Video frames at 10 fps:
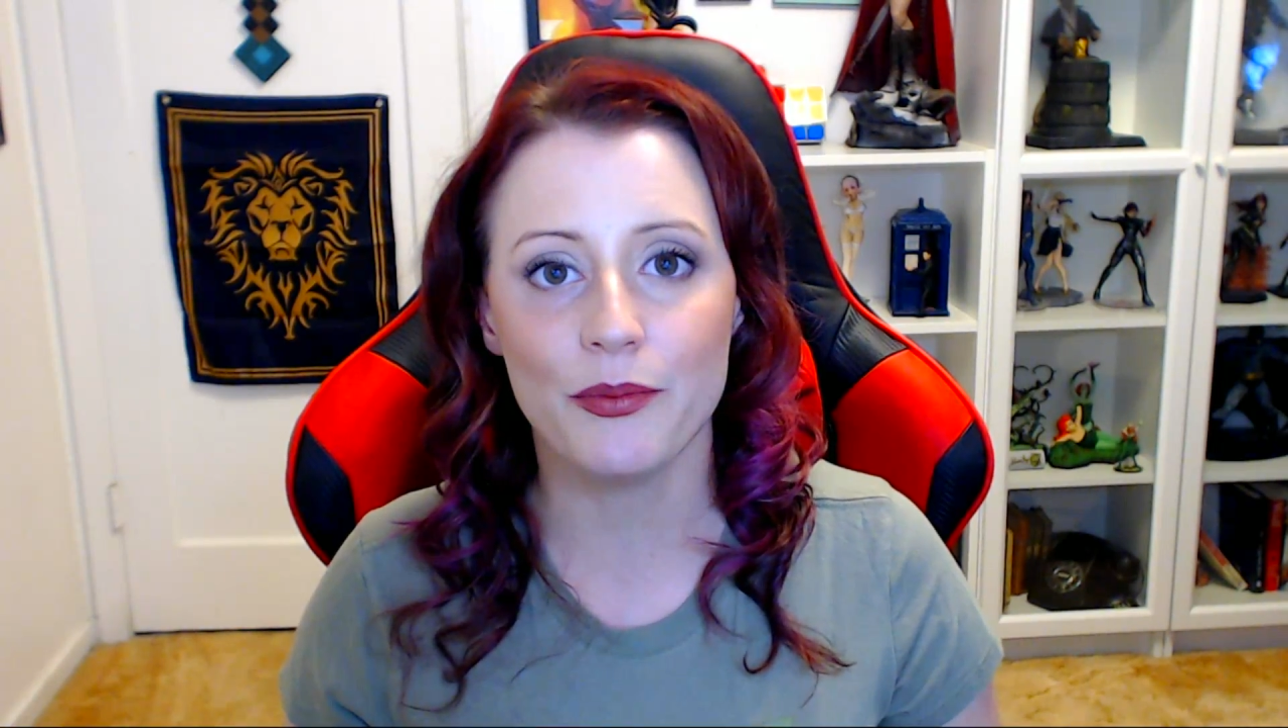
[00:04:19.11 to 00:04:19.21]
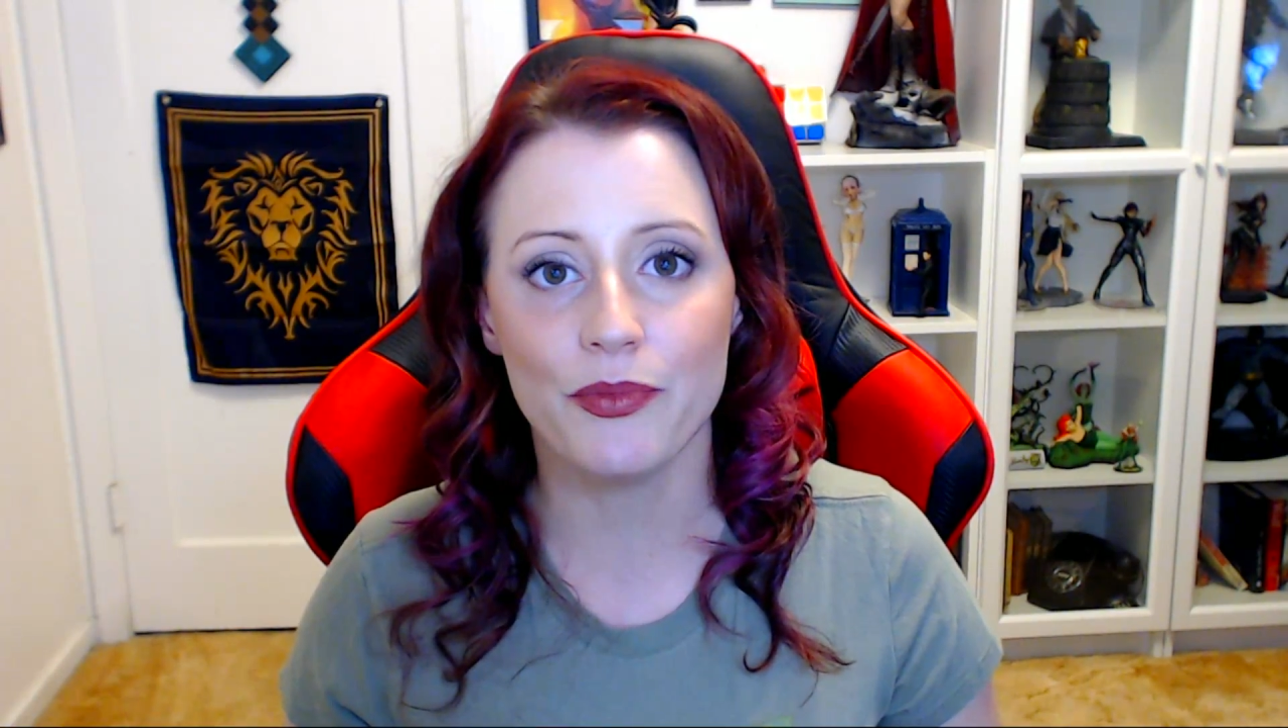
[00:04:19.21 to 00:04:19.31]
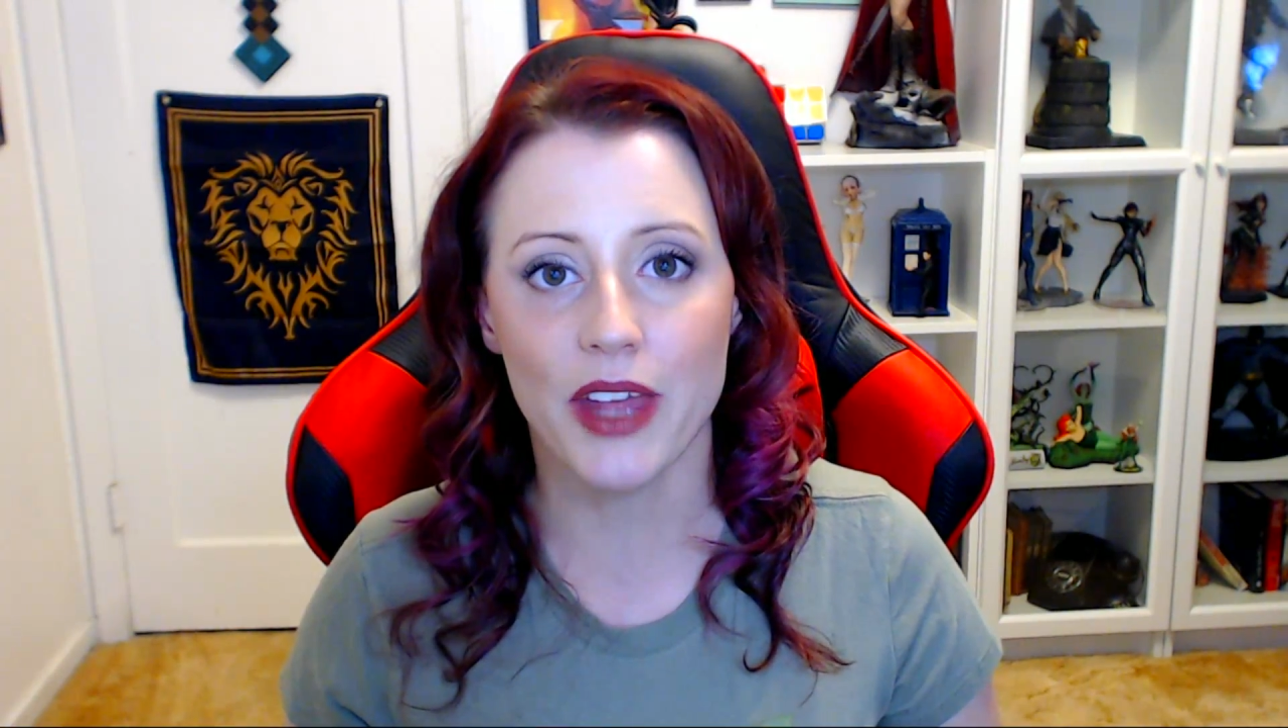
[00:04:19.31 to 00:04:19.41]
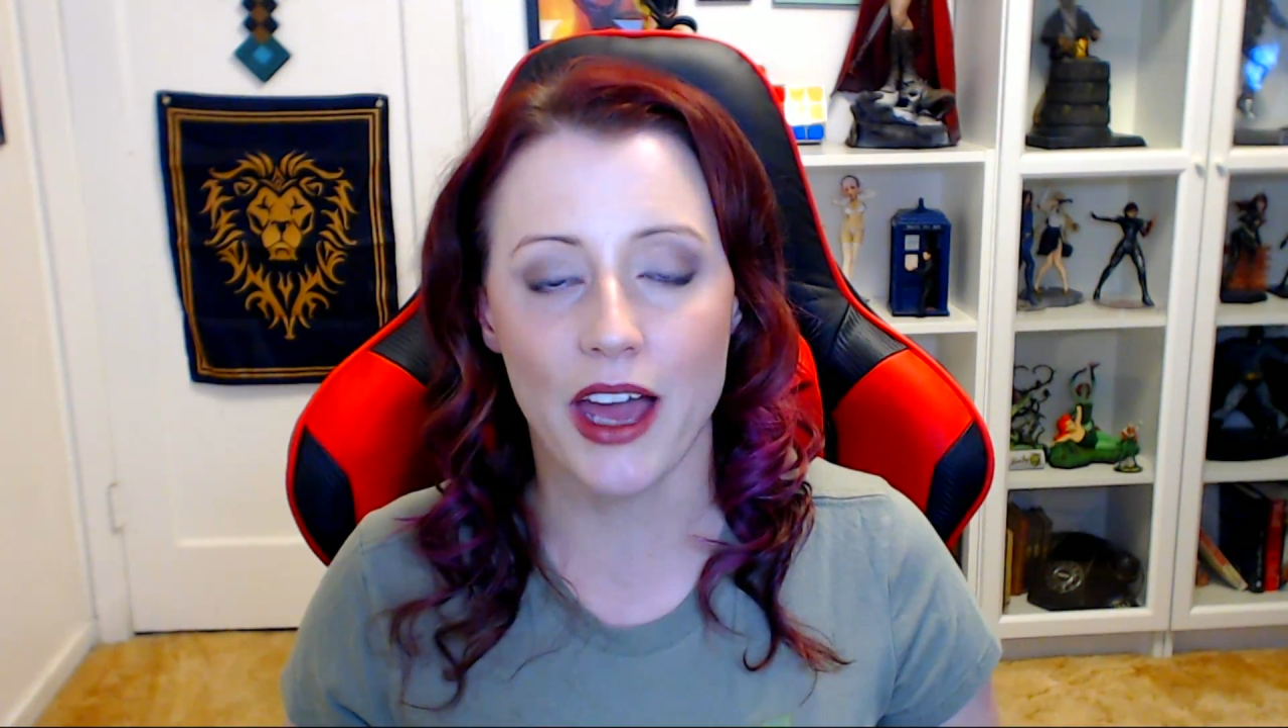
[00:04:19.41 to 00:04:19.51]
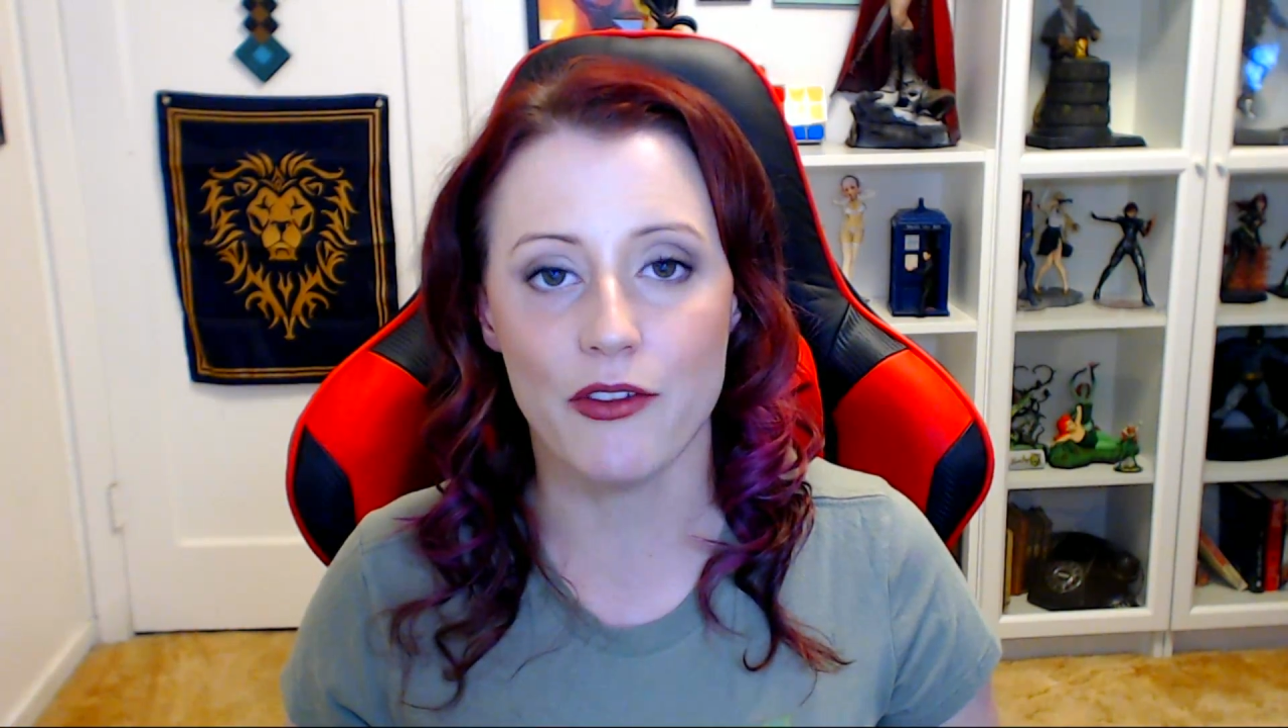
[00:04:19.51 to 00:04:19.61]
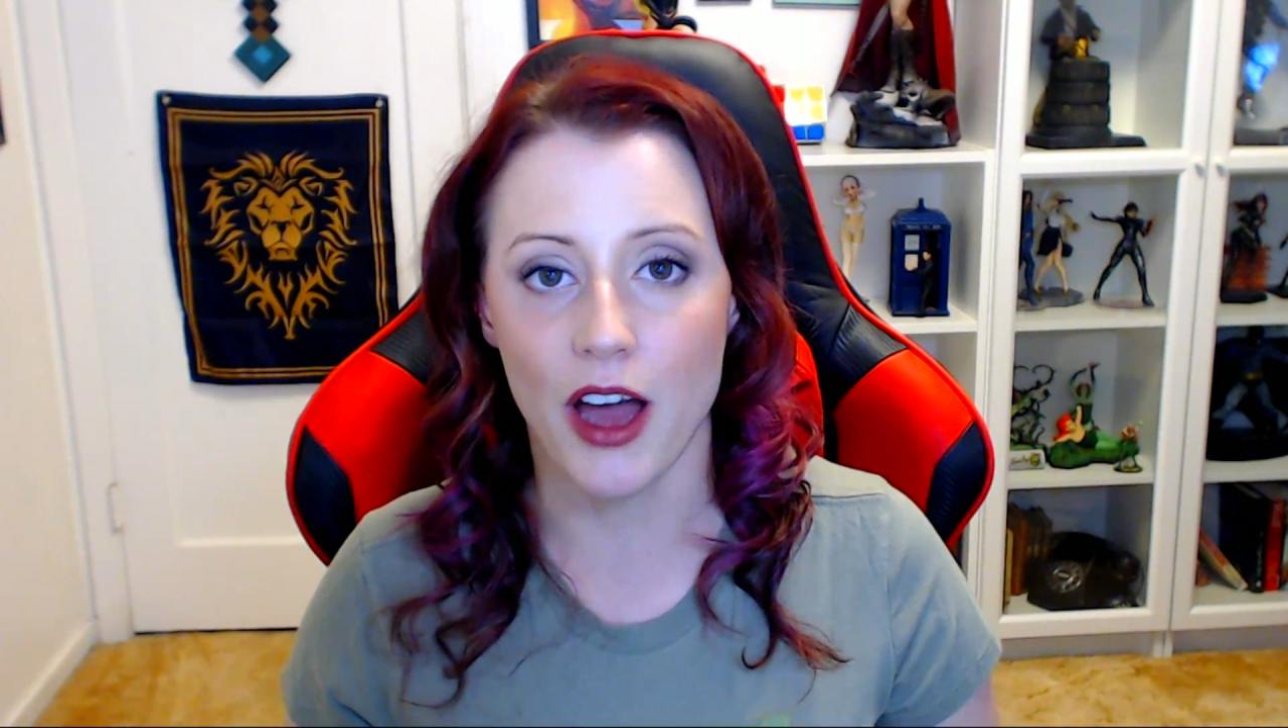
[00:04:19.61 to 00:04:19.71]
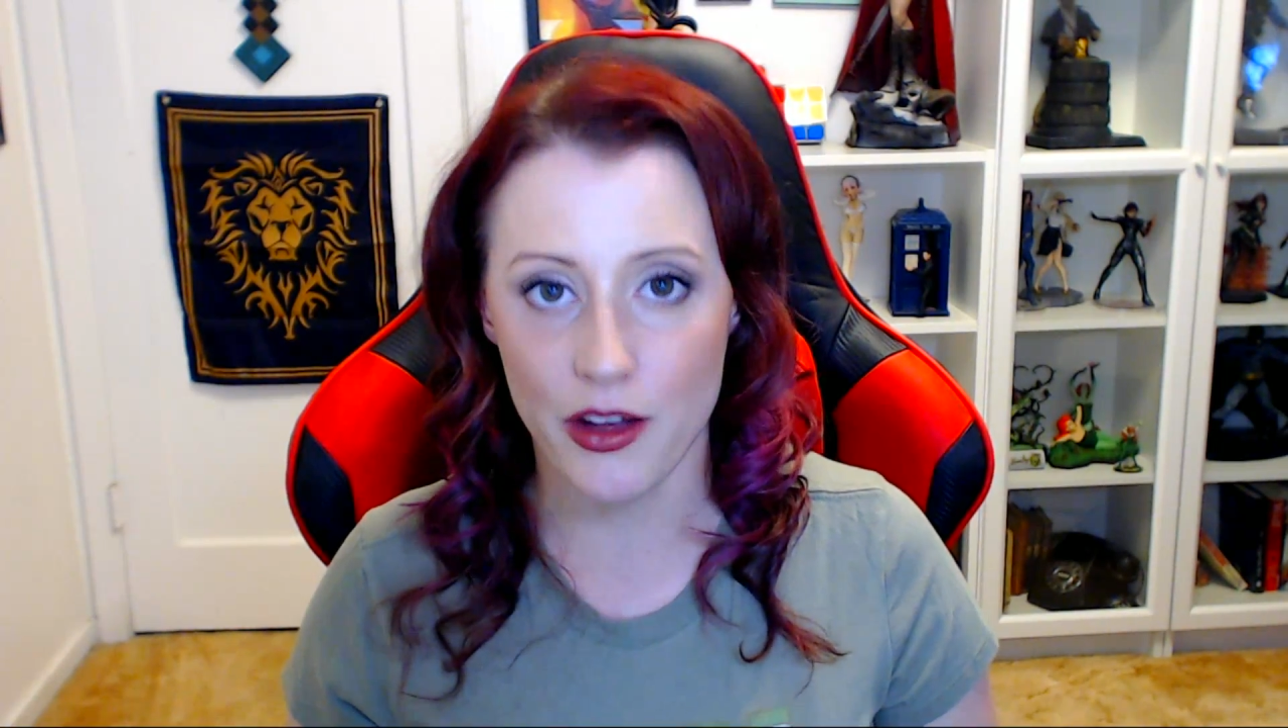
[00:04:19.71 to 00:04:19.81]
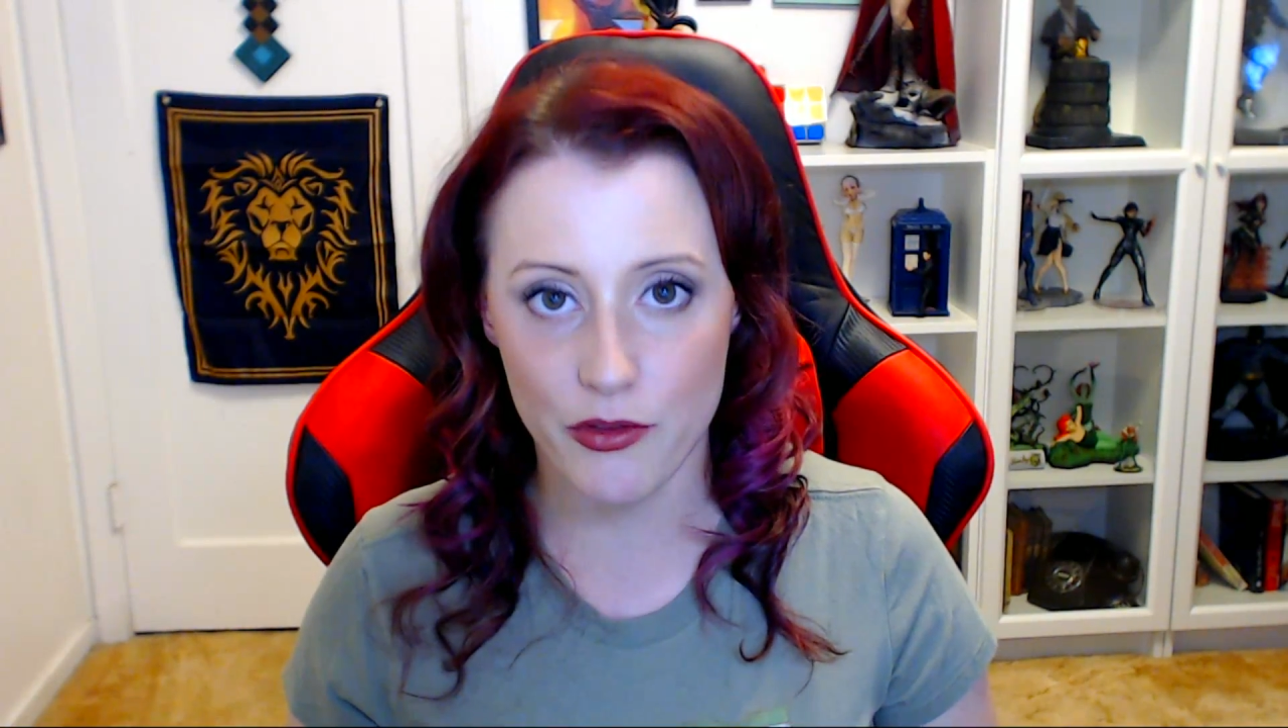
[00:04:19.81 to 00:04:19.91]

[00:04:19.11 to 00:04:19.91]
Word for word: that have high